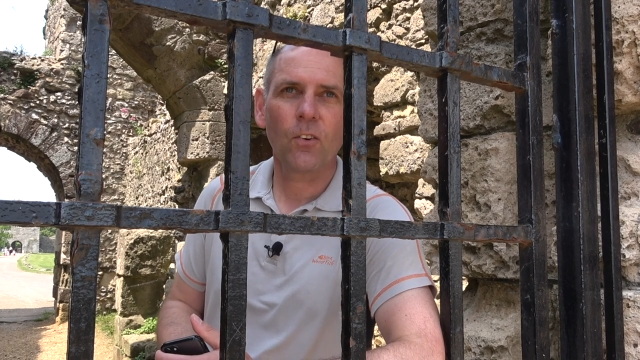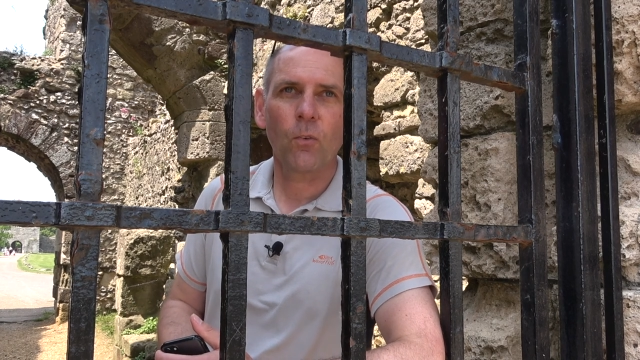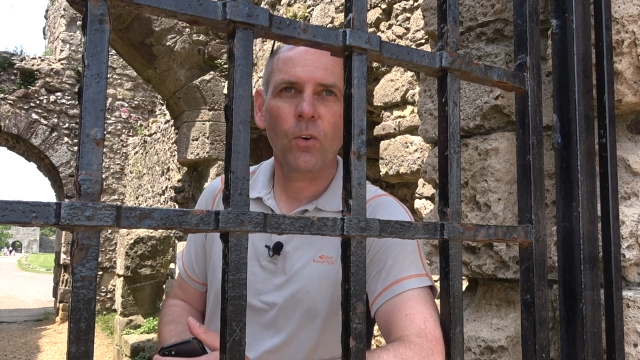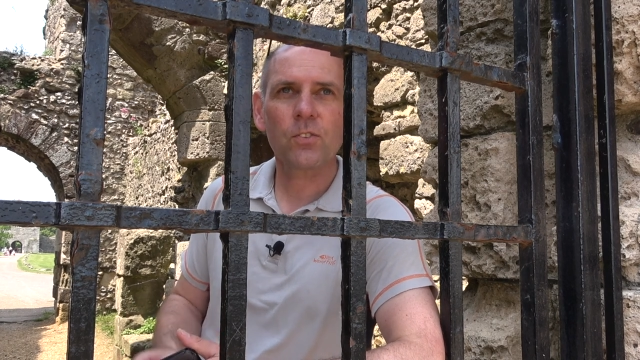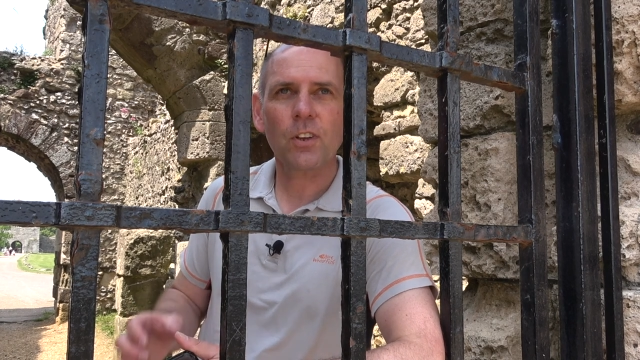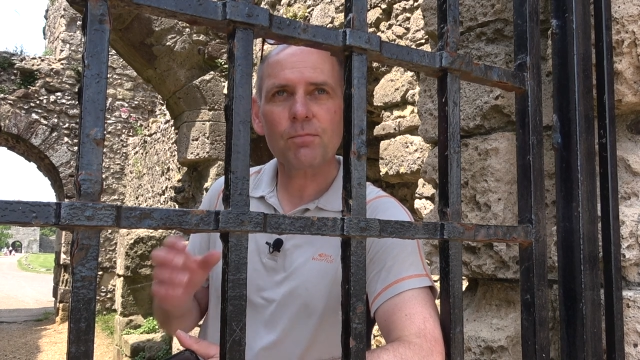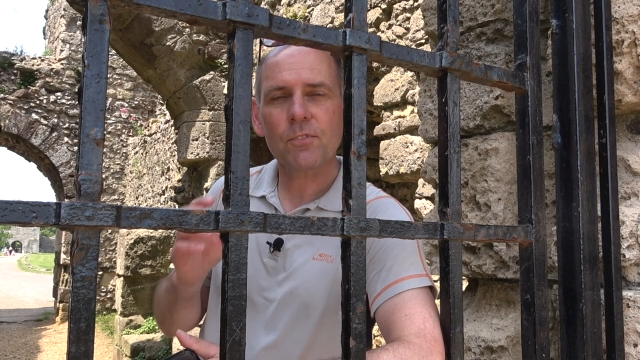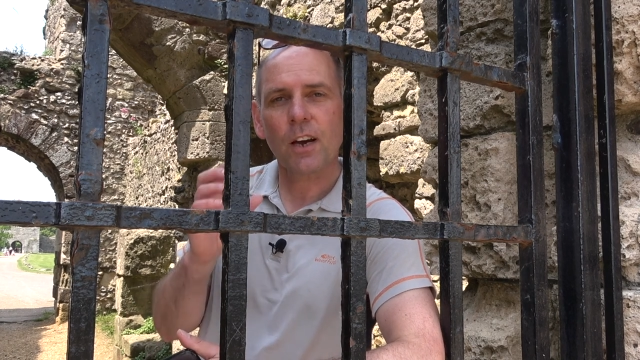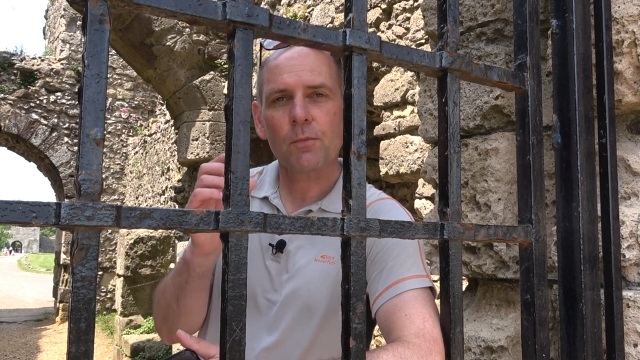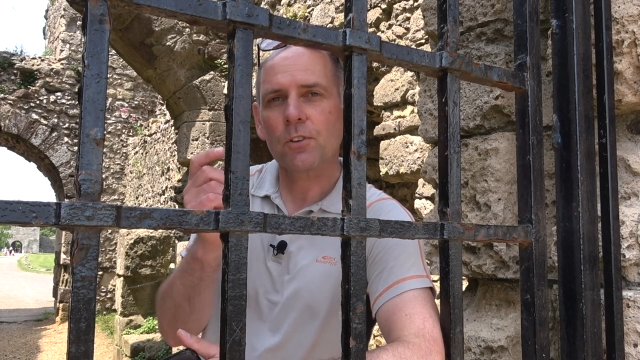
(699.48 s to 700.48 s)
Well,
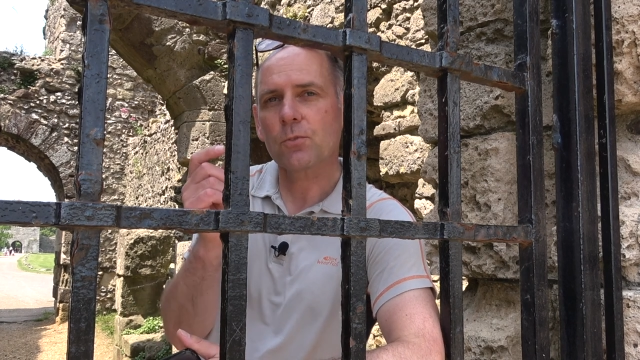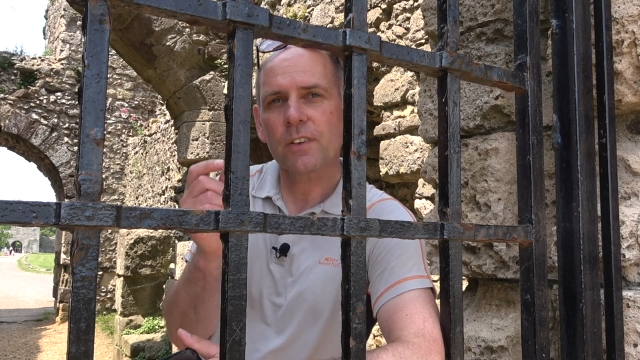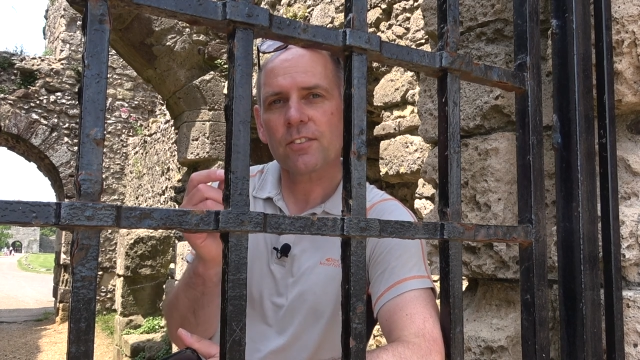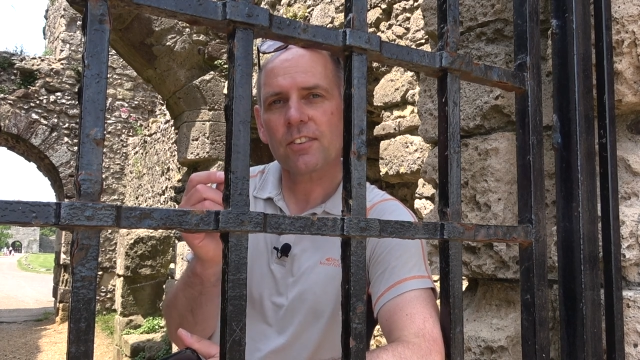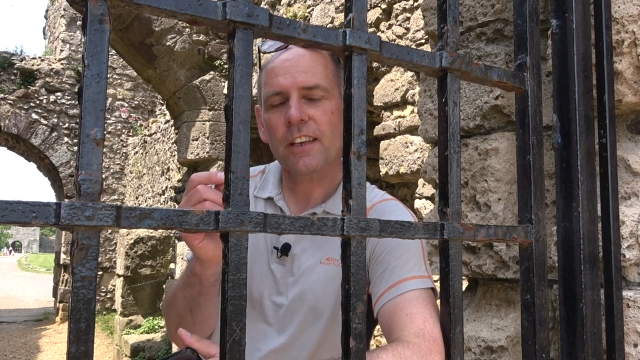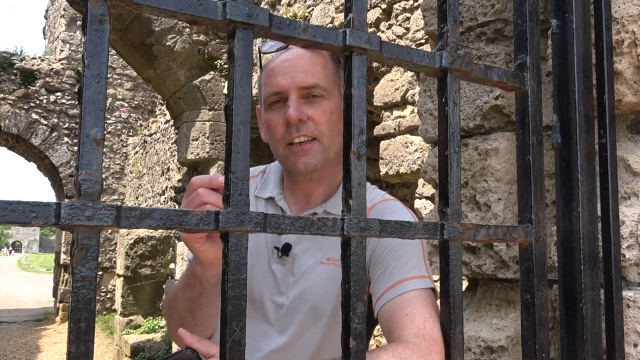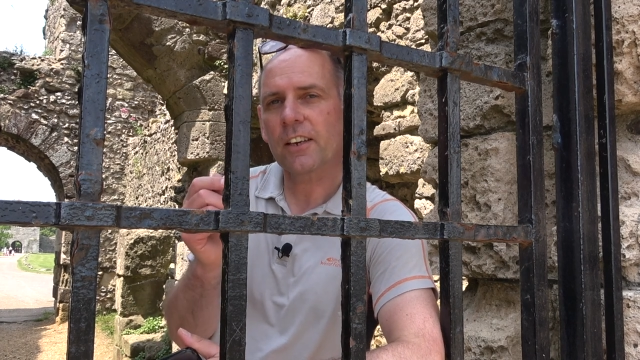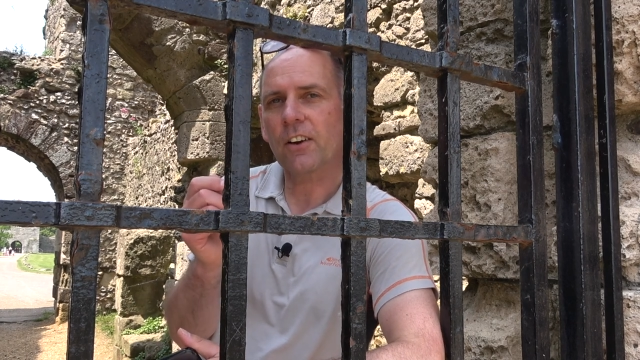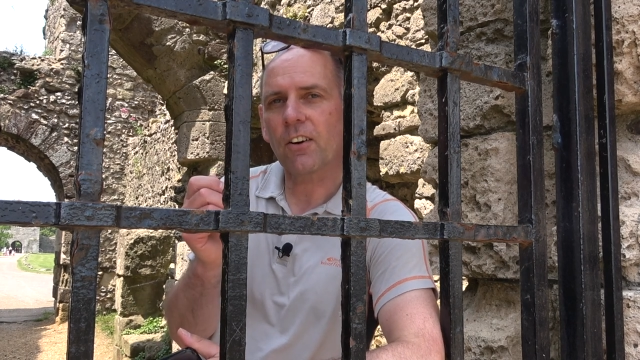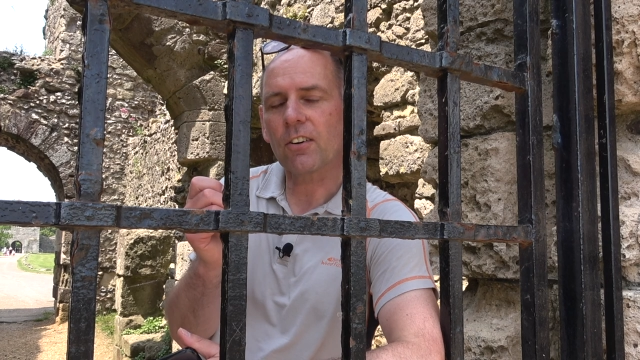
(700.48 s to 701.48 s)
sometimes as we
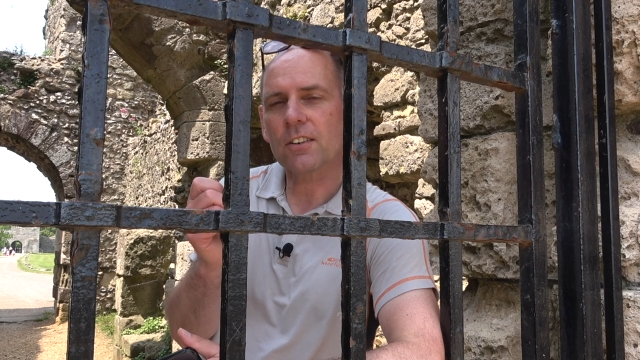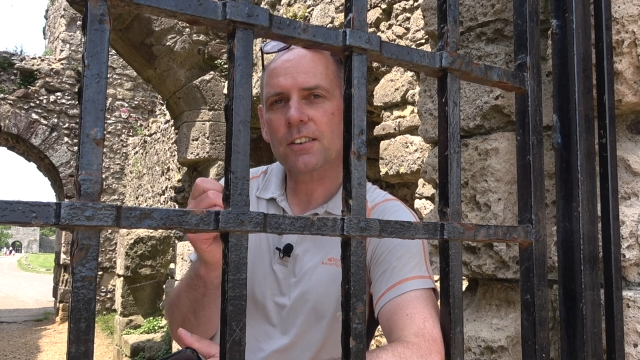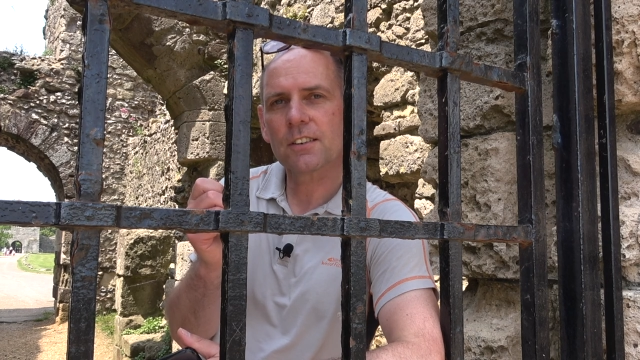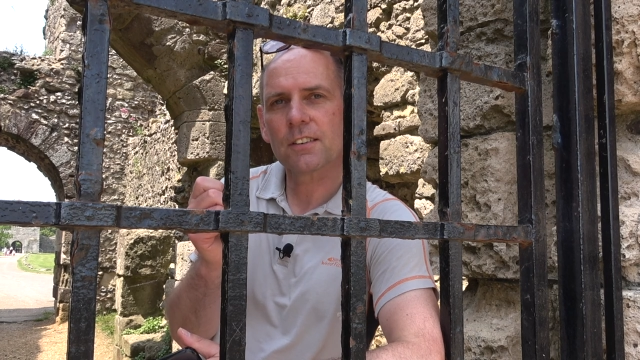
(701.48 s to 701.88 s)
seek God,